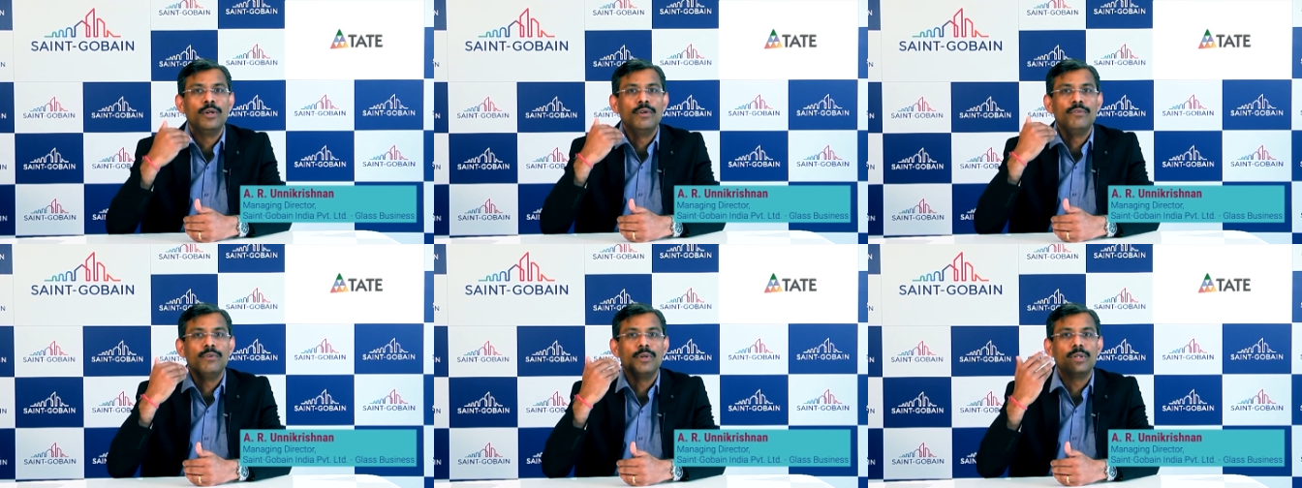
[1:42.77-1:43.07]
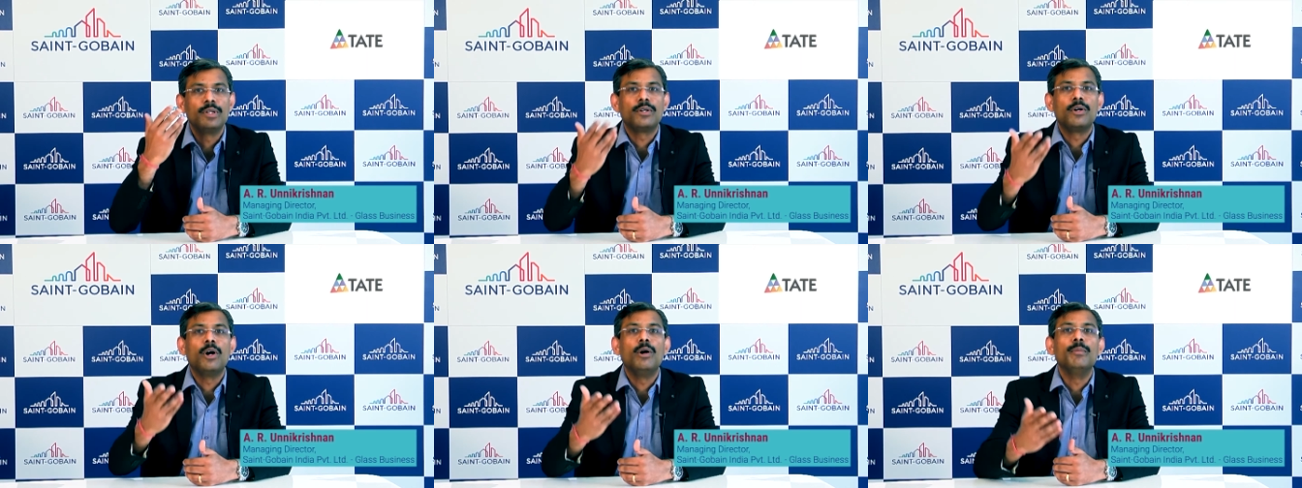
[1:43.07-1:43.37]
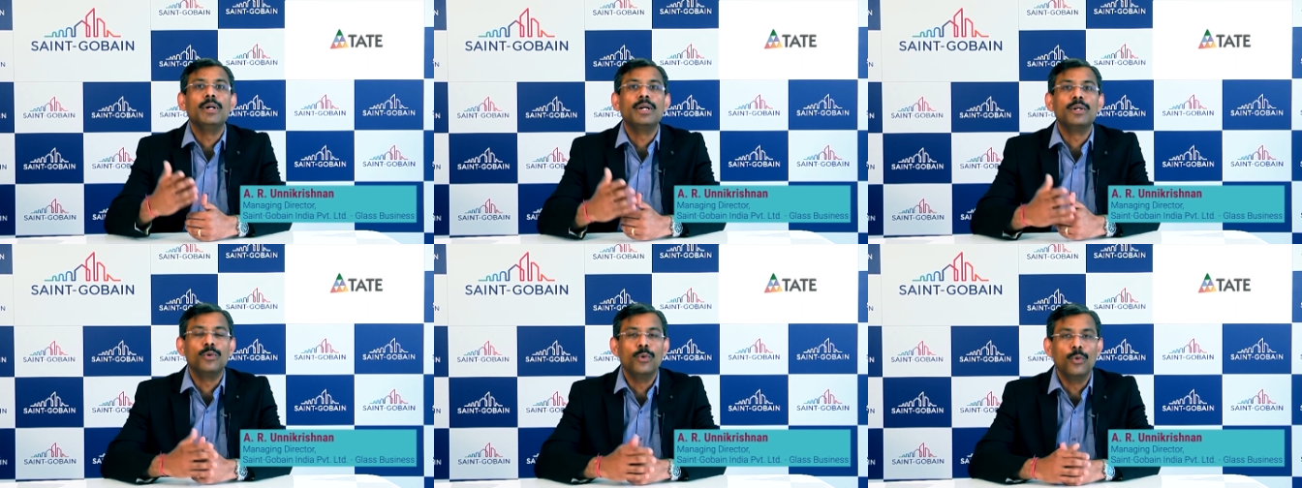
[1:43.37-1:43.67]
for the
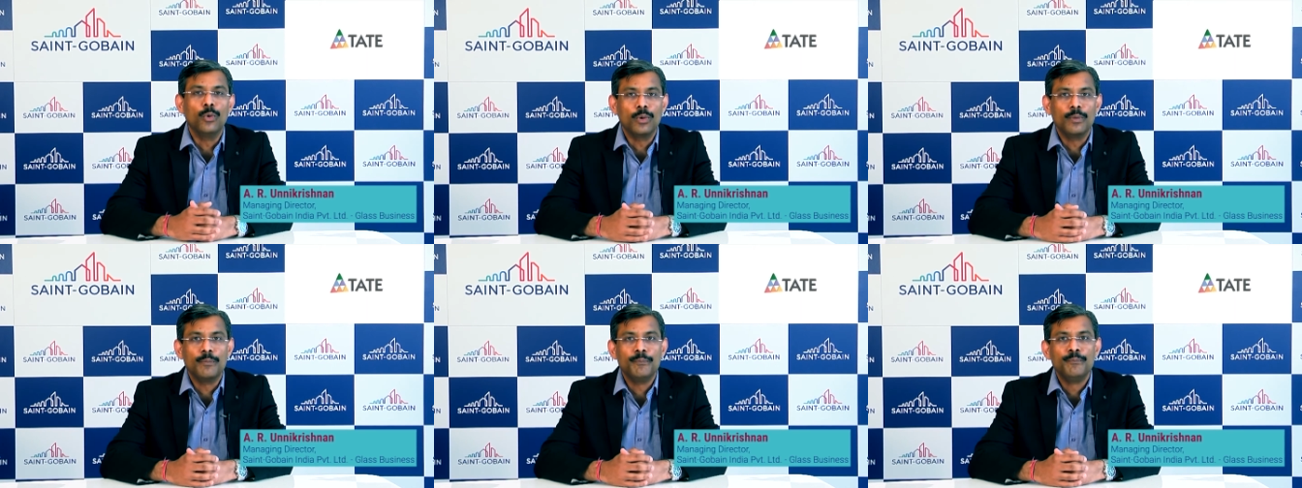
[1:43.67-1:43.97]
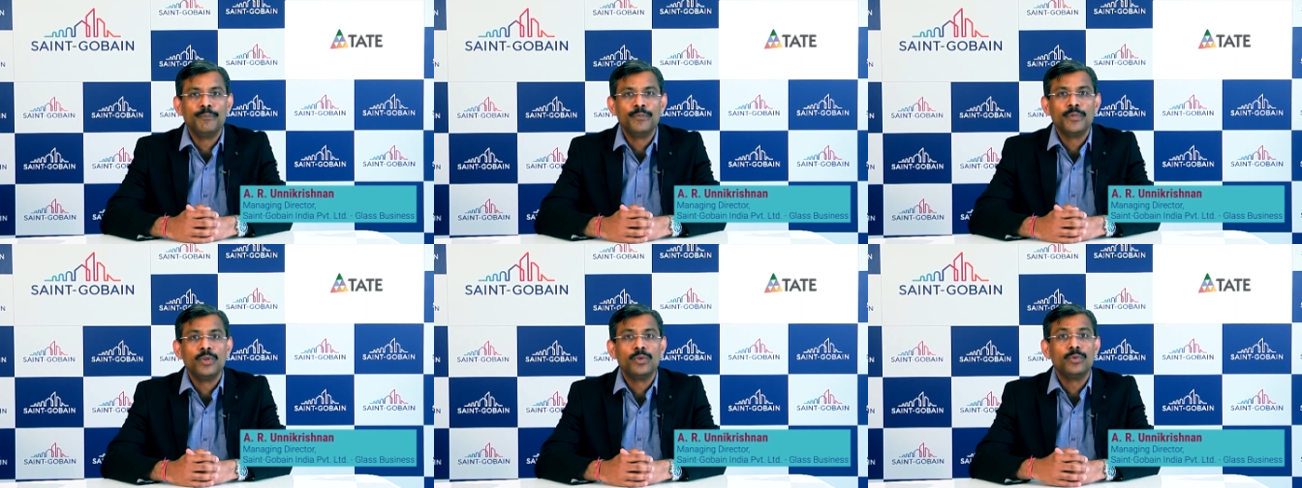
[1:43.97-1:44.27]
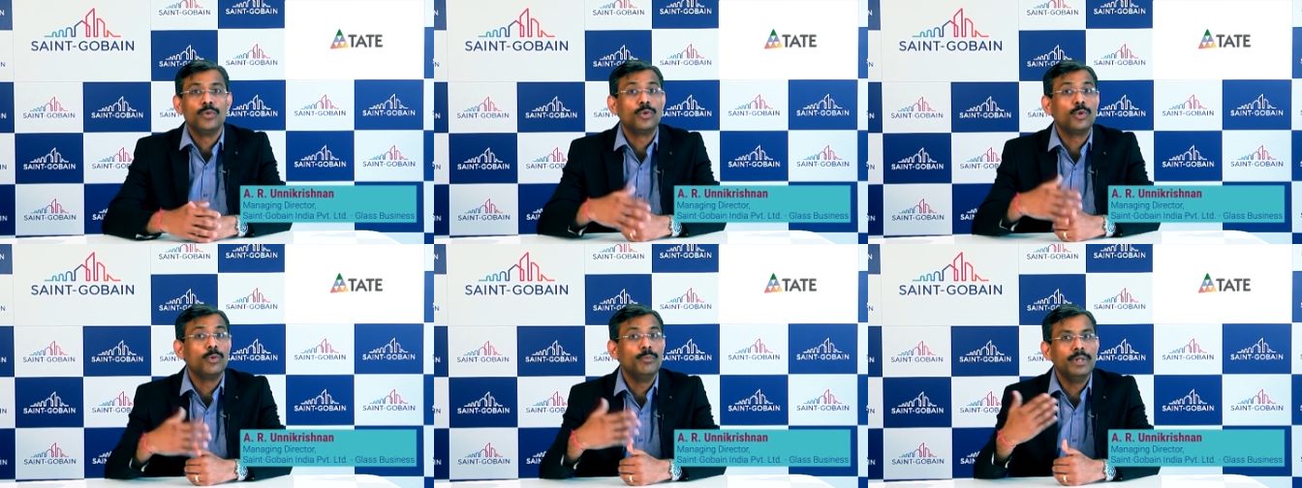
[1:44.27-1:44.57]
common goal.
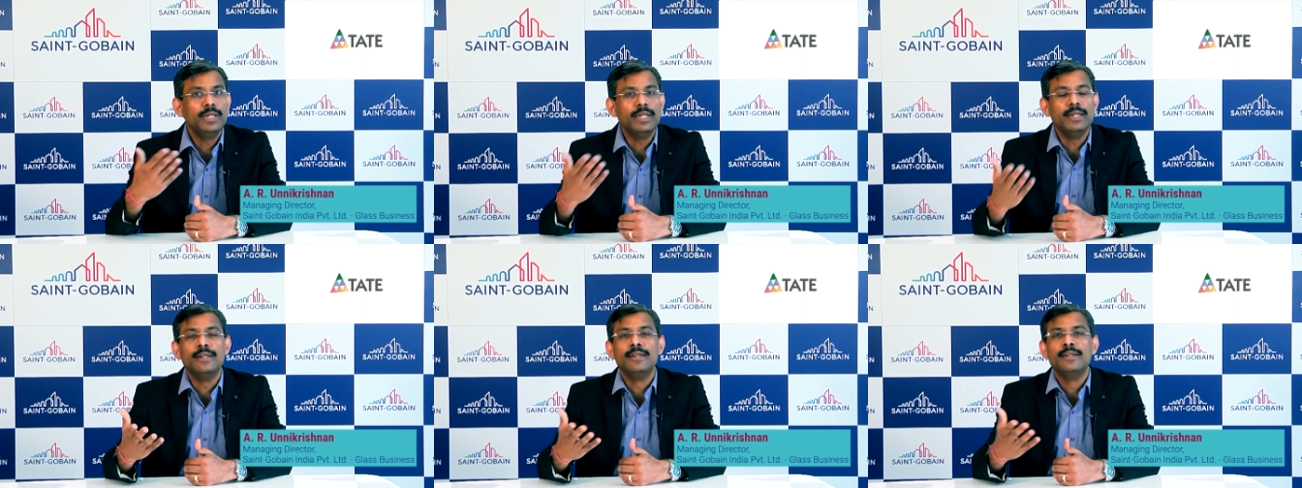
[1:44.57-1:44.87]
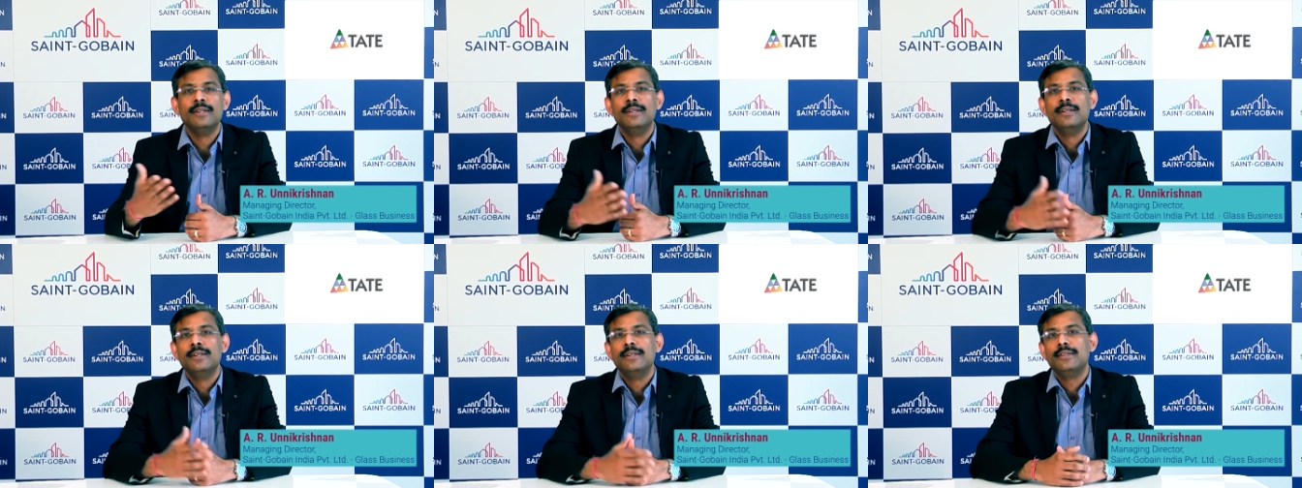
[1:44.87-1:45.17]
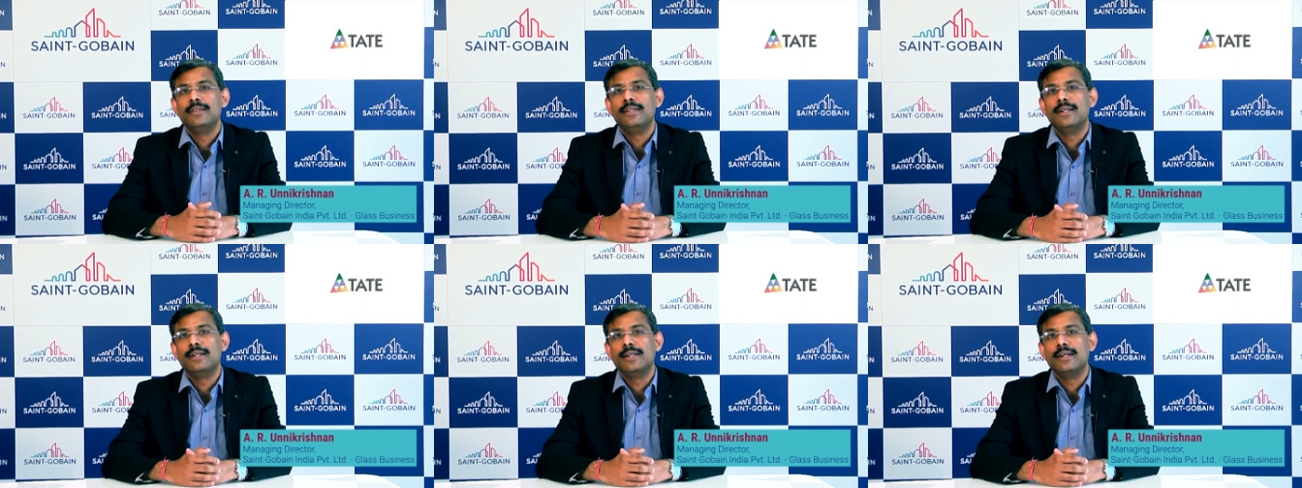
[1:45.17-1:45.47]
So, to me,
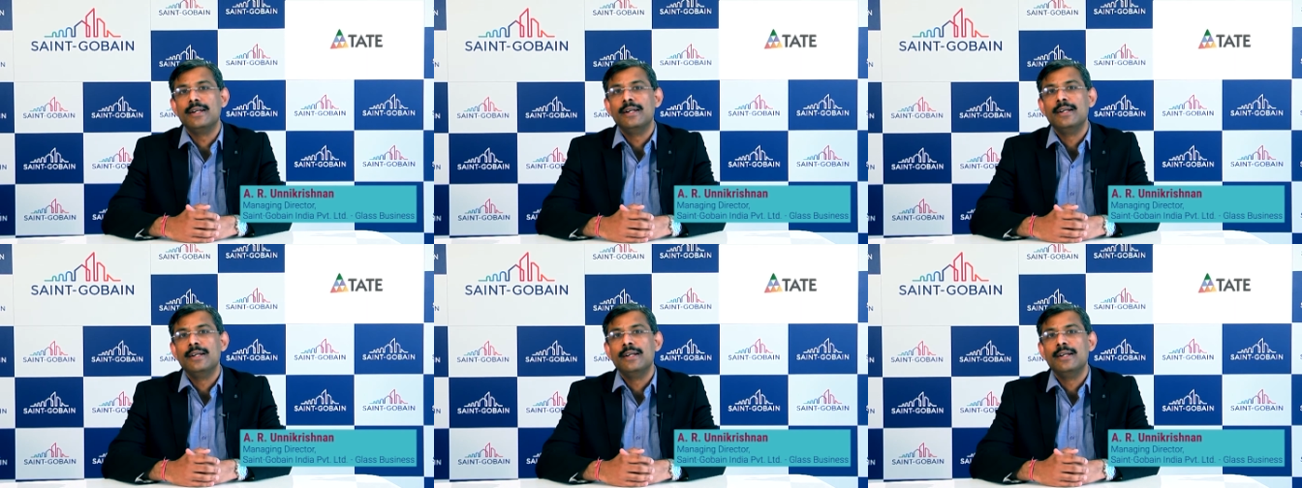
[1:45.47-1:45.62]
that